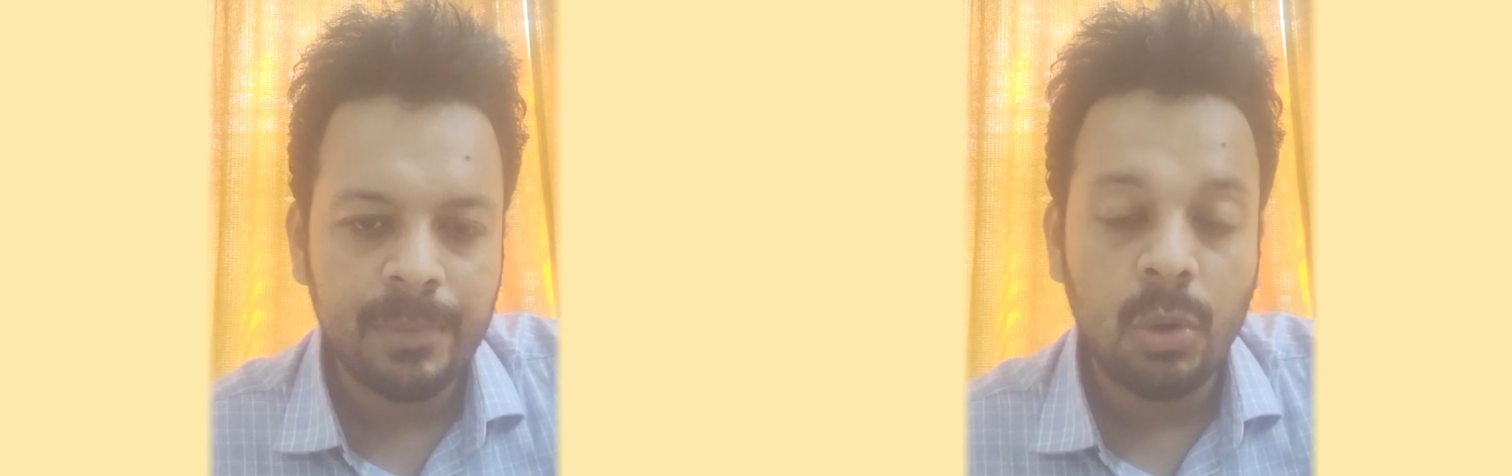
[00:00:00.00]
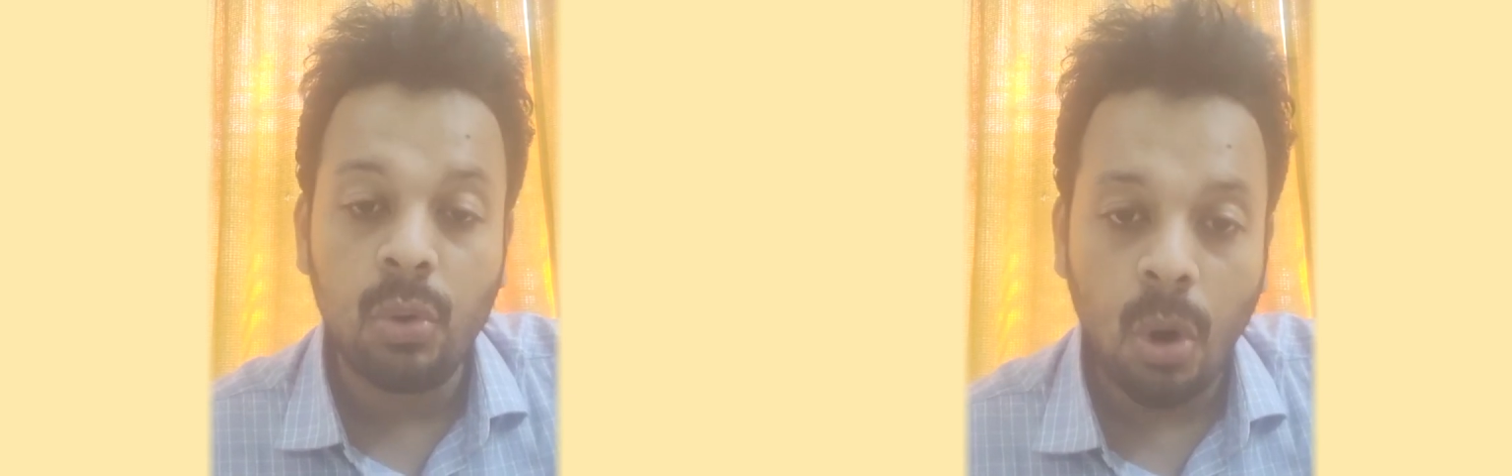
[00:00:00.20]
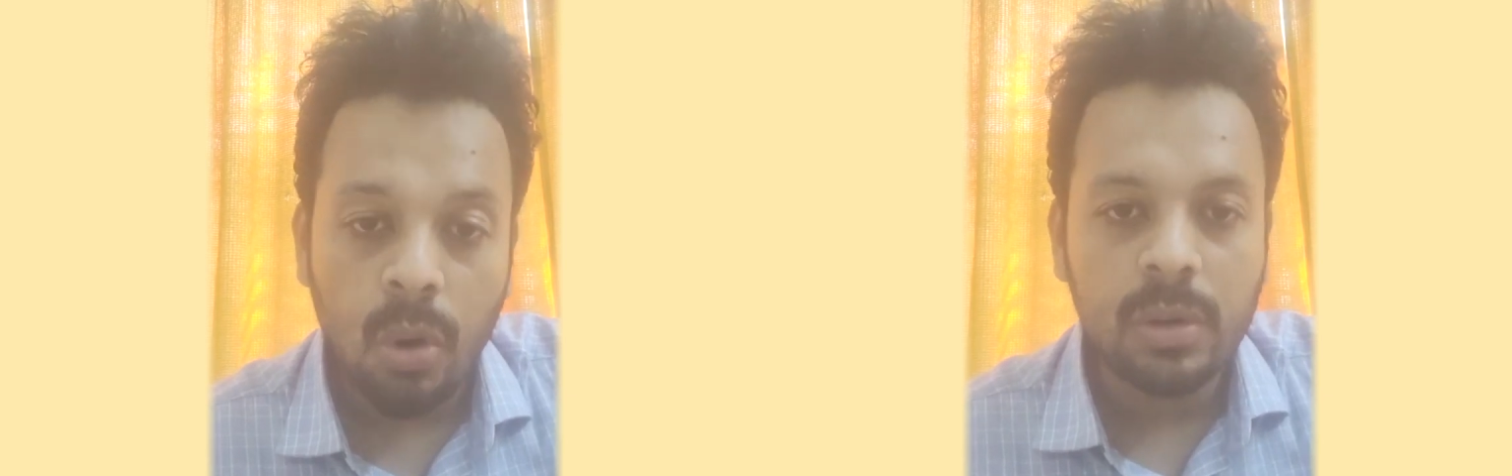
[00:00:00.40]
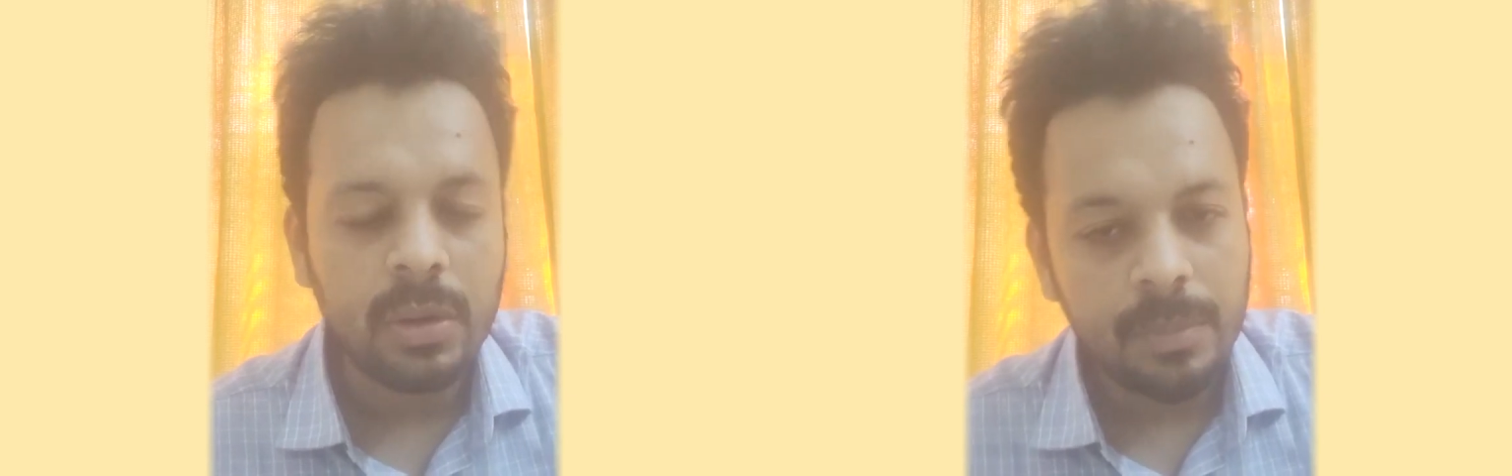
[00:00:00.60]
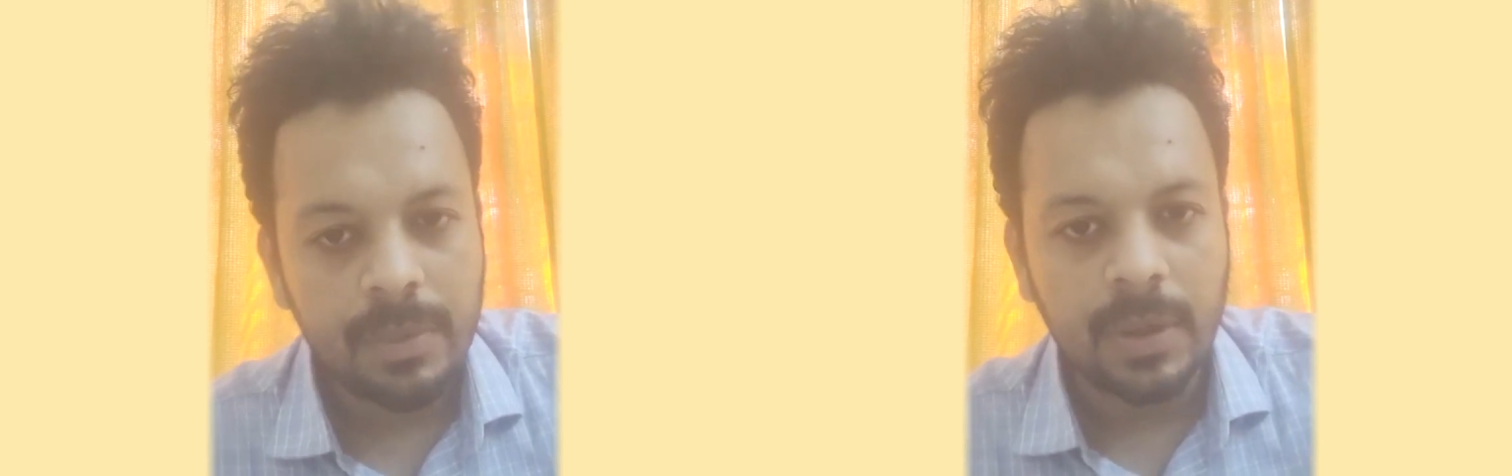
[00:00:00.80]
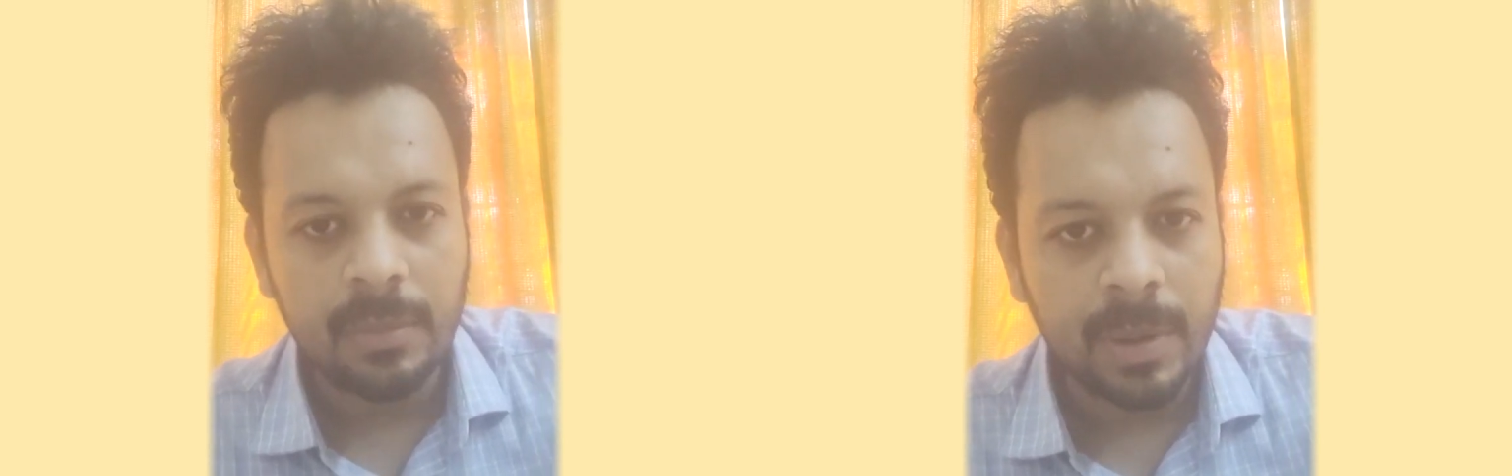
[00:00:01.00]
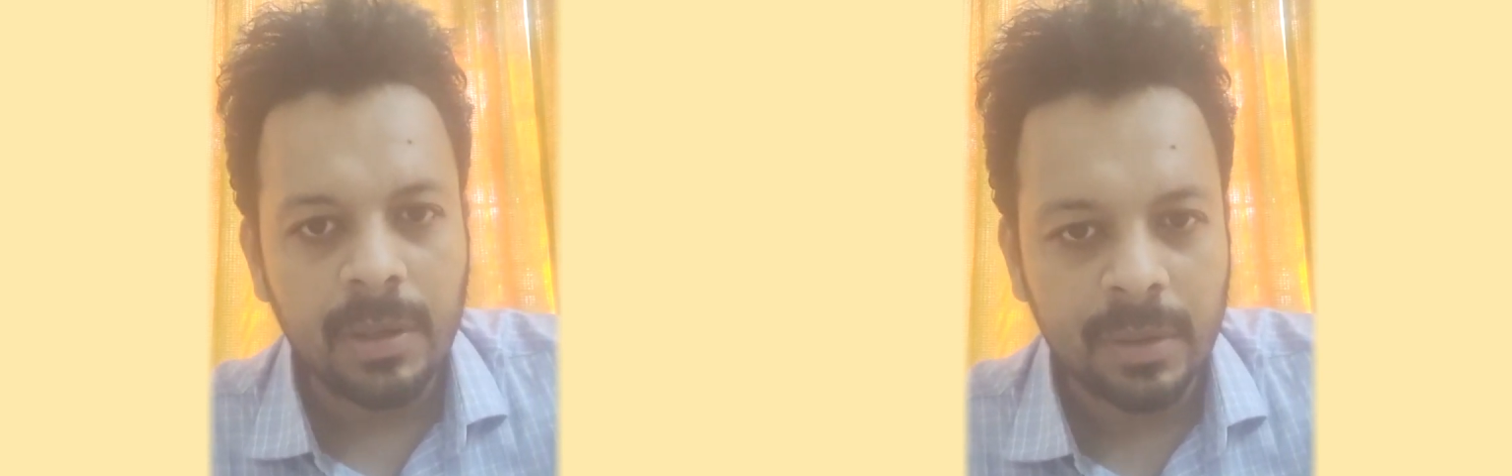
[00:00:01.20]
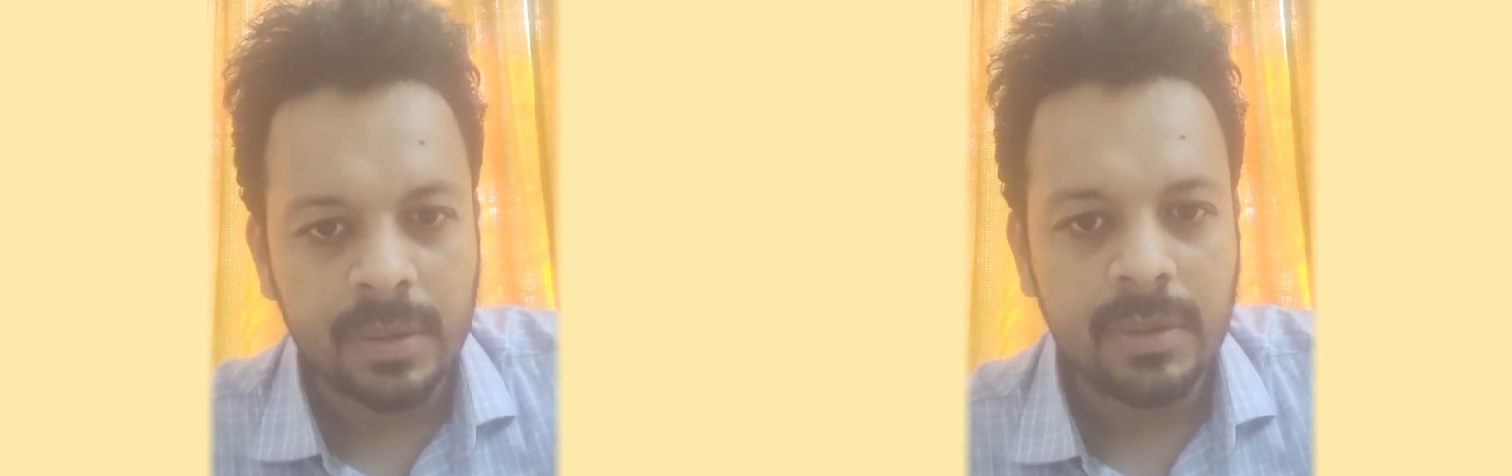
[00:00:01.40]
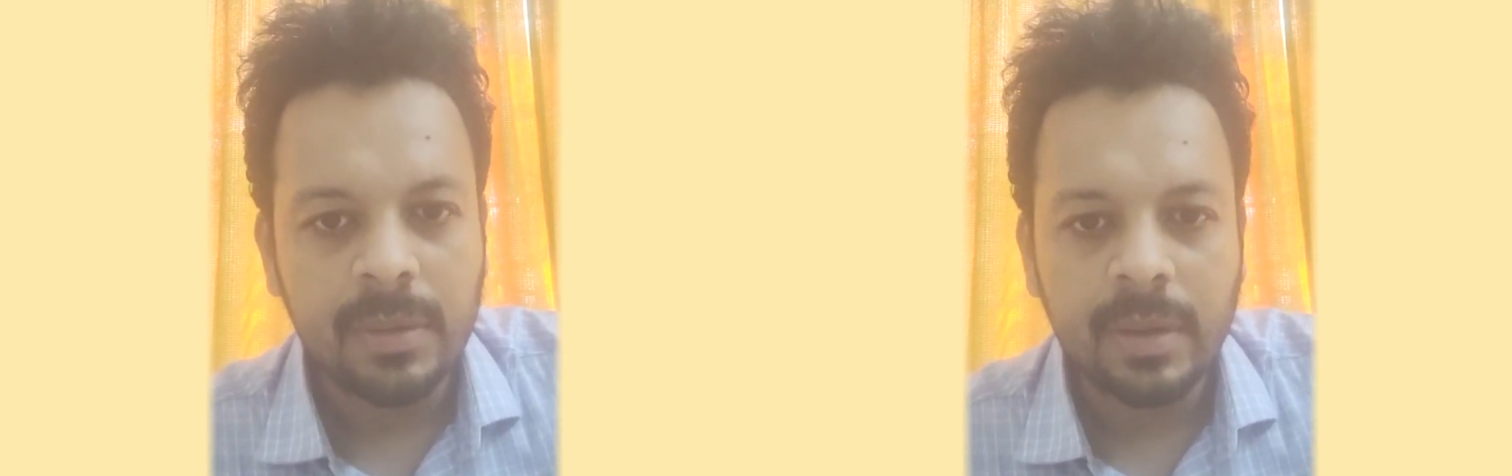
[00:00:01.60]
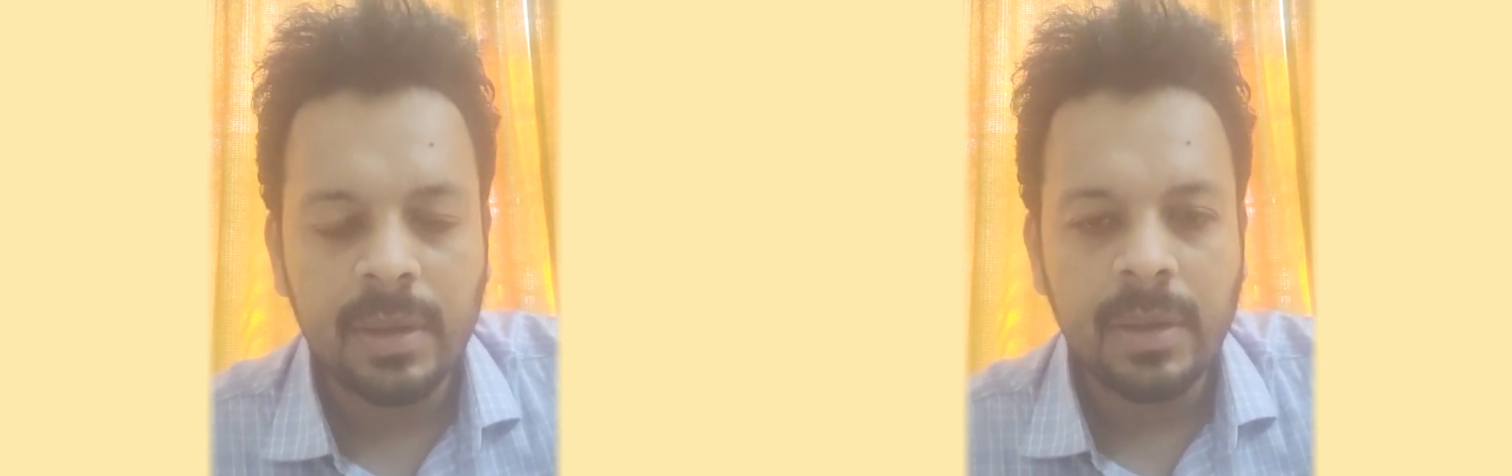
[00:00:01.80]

long-term treatment in this,